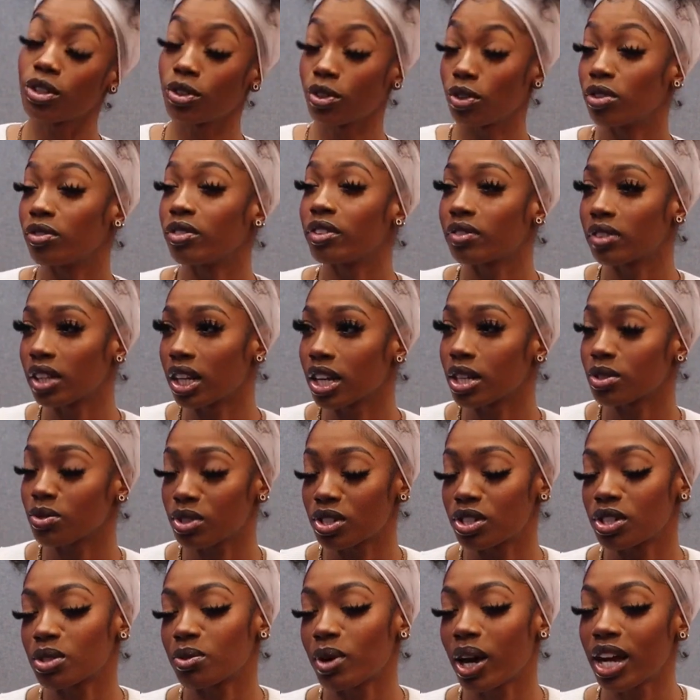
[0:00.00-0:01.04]
the groove of things,
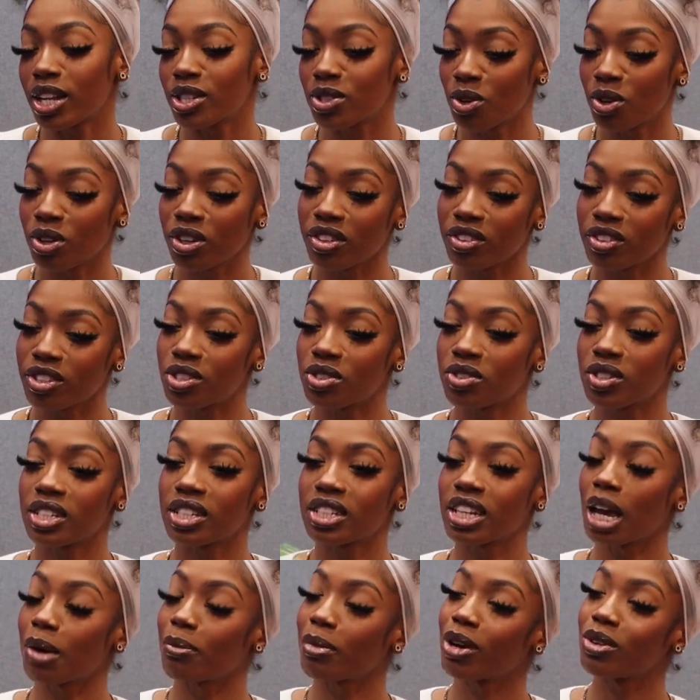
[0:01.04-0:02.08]
which is why Talk of the
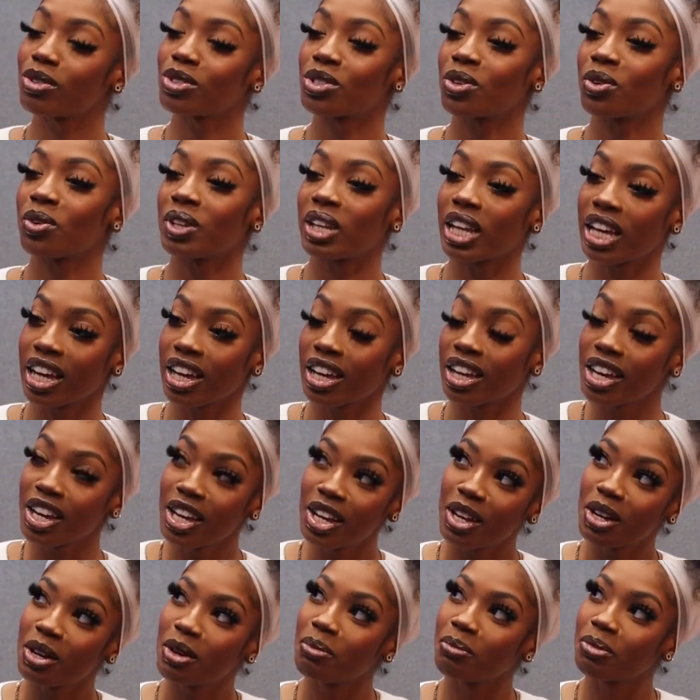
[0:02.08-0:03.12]
Streets came out so late.
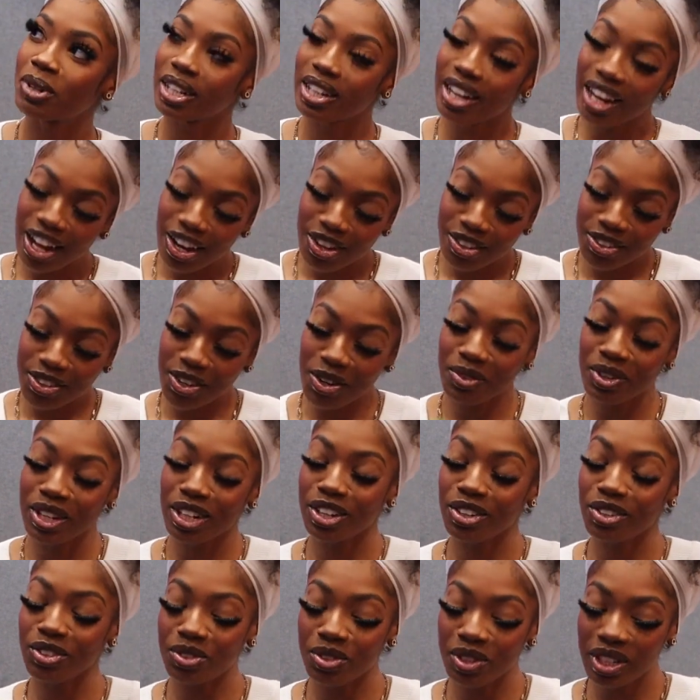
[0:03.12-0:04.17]
But now, you know,
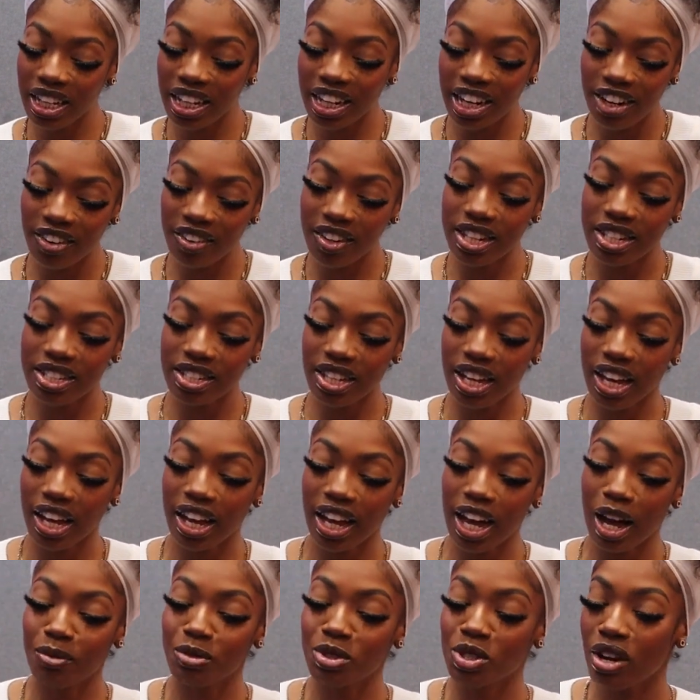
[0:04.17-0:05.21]
we're in a new year, and it's
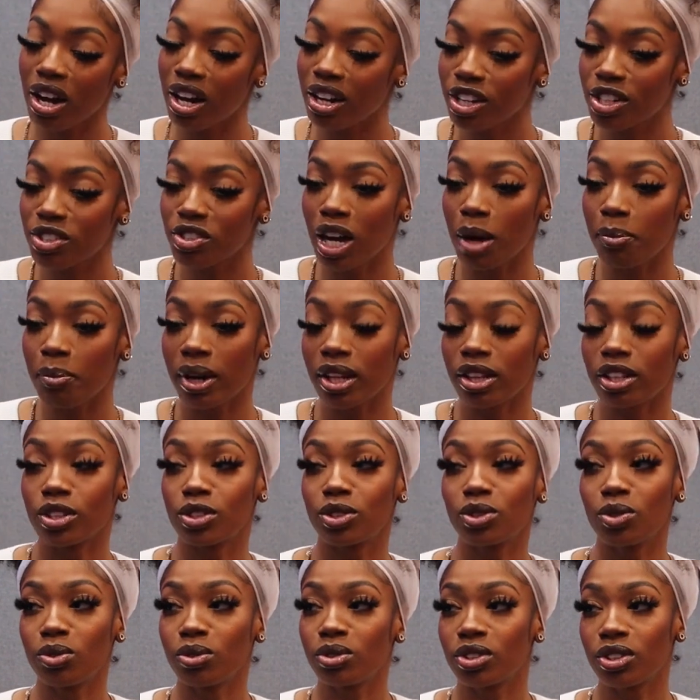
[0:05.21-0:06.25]
like, I'm trying to drop at
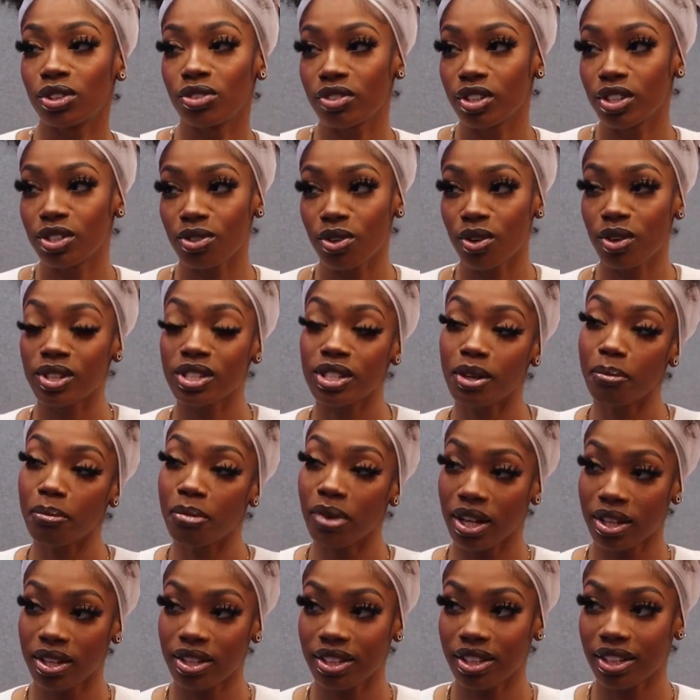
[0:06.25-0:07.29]
least 2 to 3 songs a
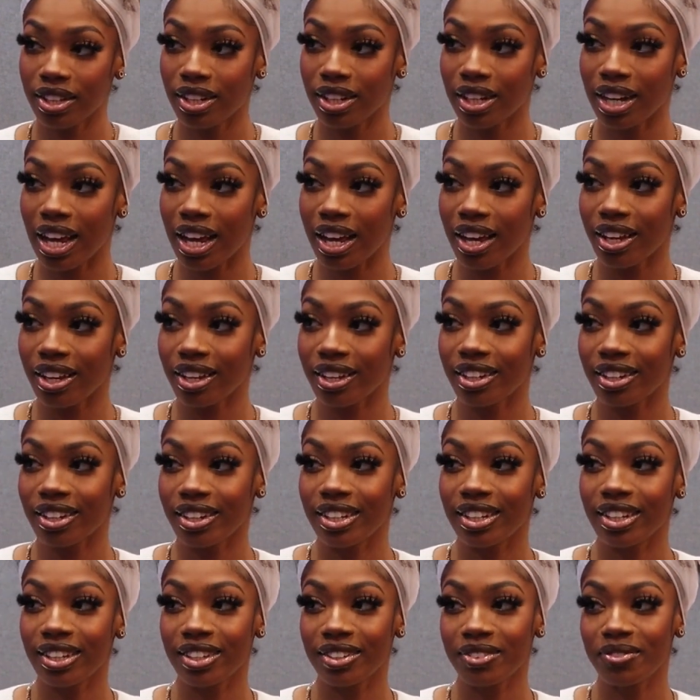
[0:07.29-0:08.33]
month. Like,
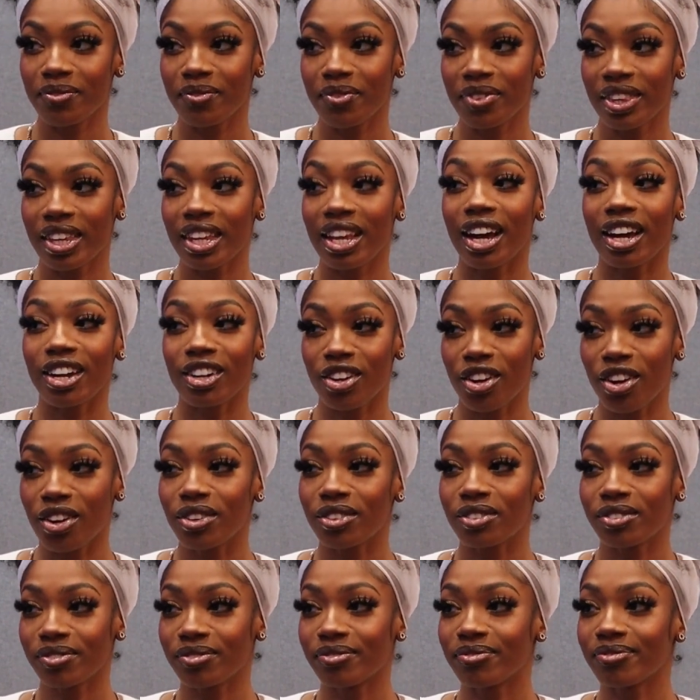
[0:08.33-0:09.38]
that's a lot. I
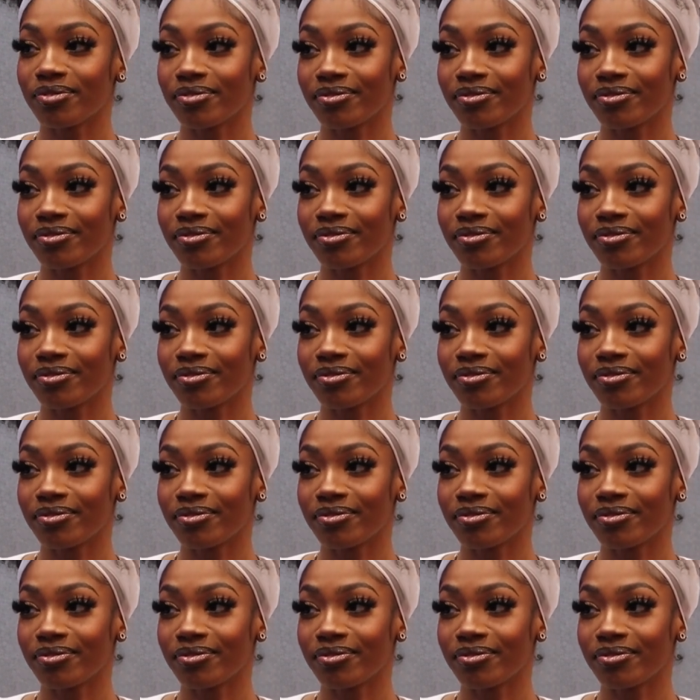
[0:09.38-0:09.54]
know.